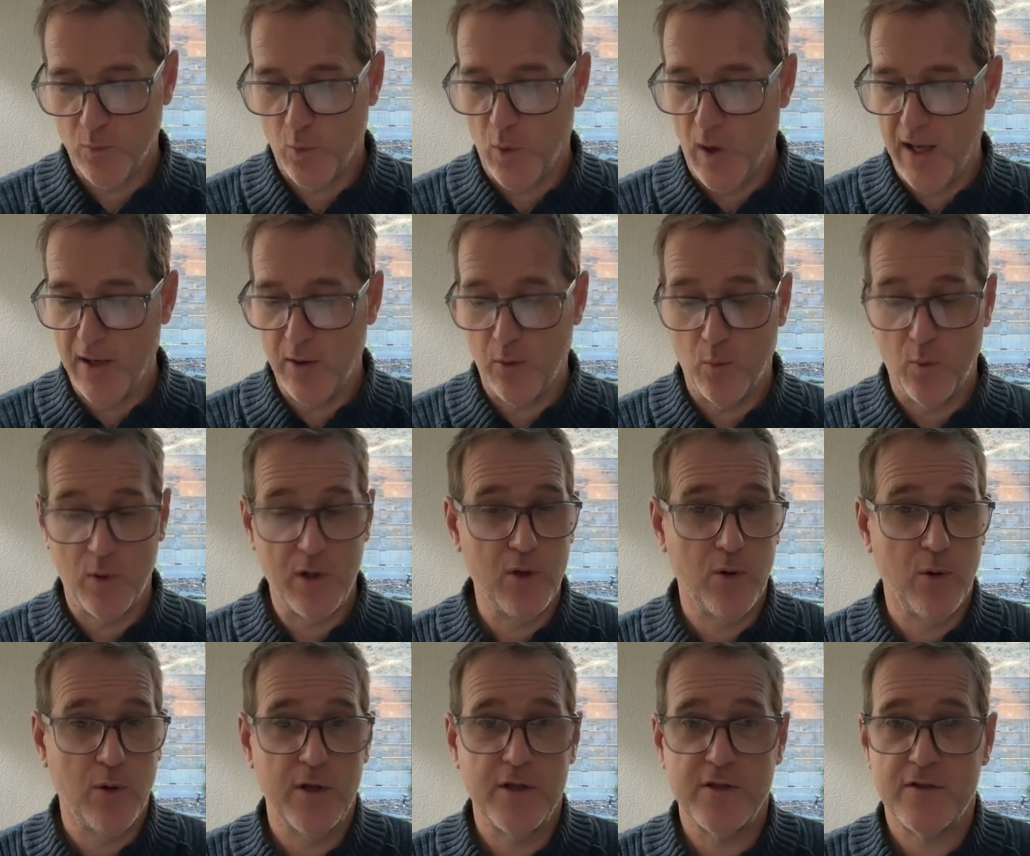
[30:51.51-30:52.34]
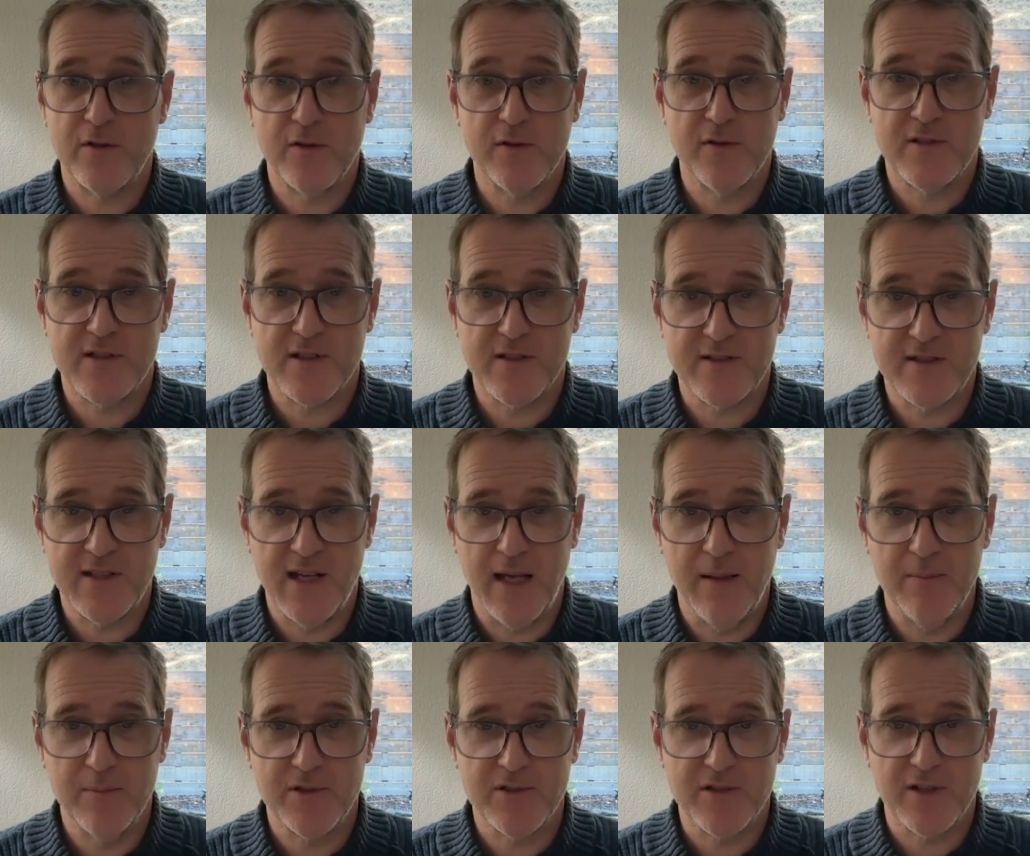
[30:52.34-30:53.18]
Why don't we always use the
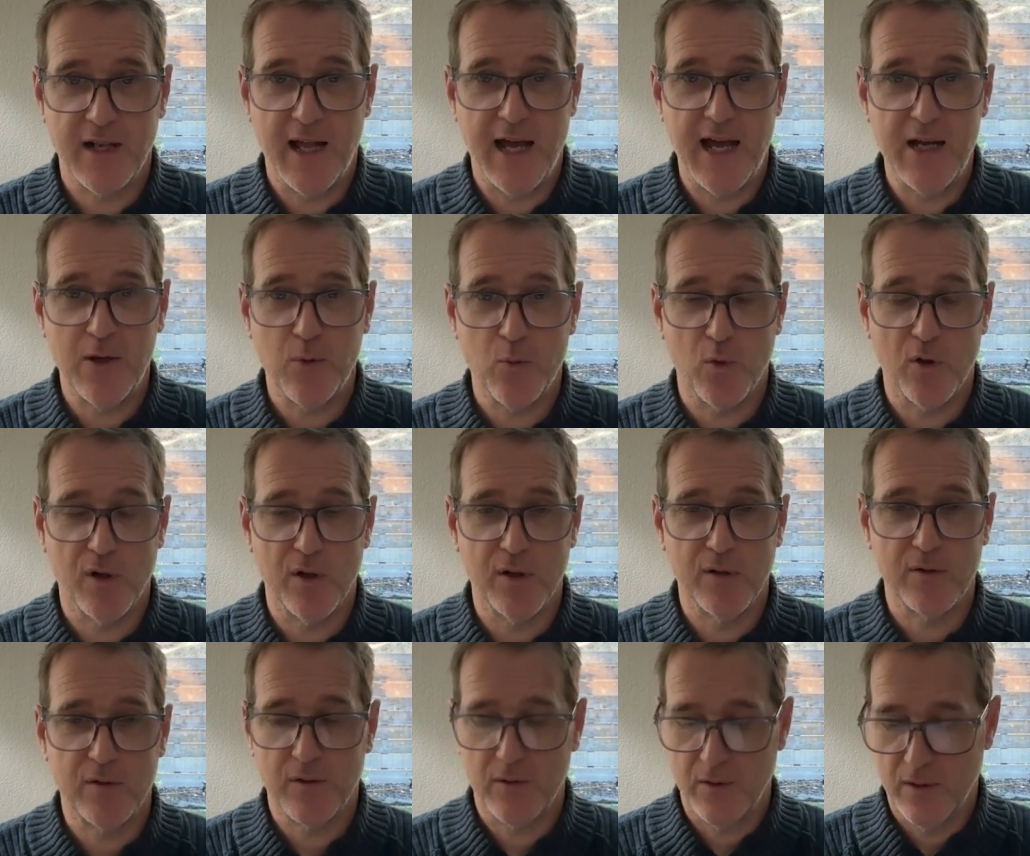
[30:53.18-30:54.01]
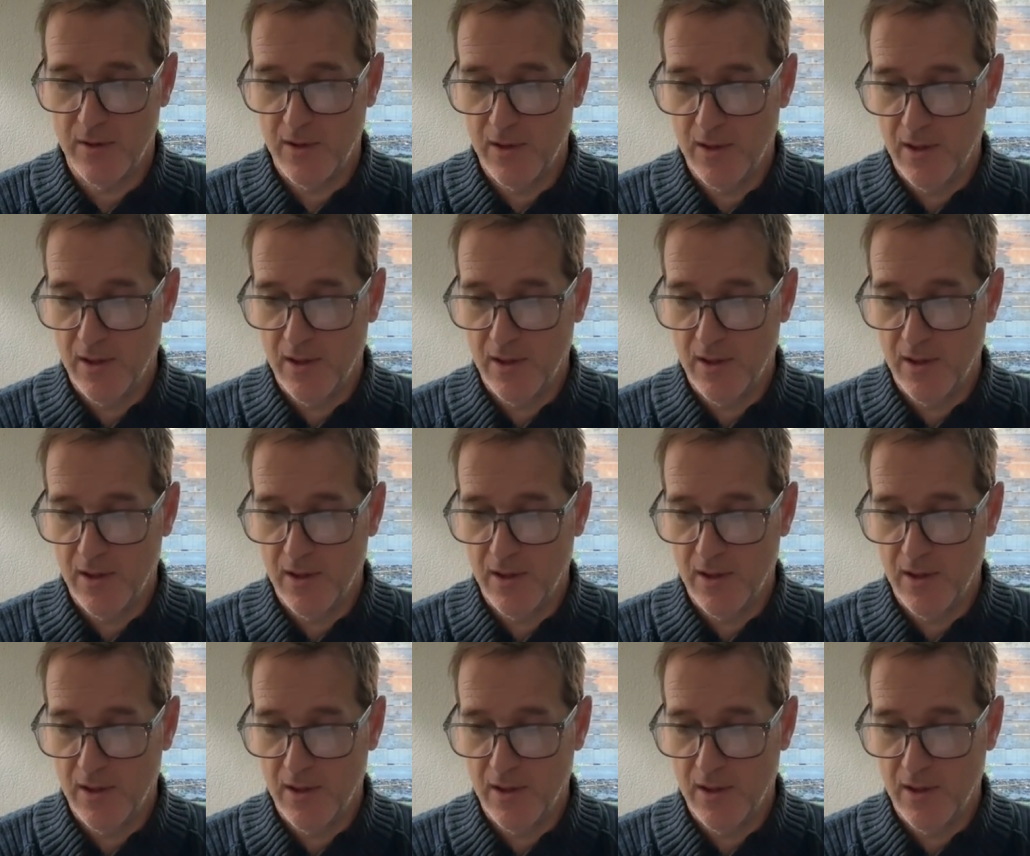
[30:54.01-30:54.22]
same slang words?